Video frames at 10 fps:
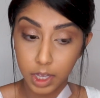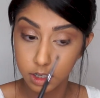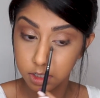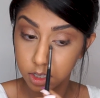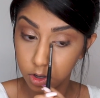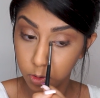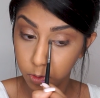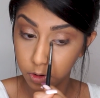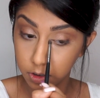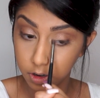that into the
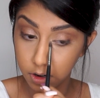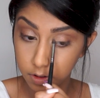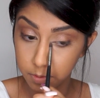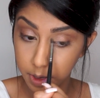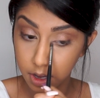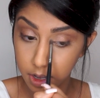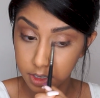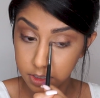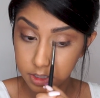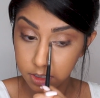corner of my
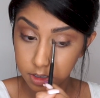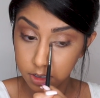eyes.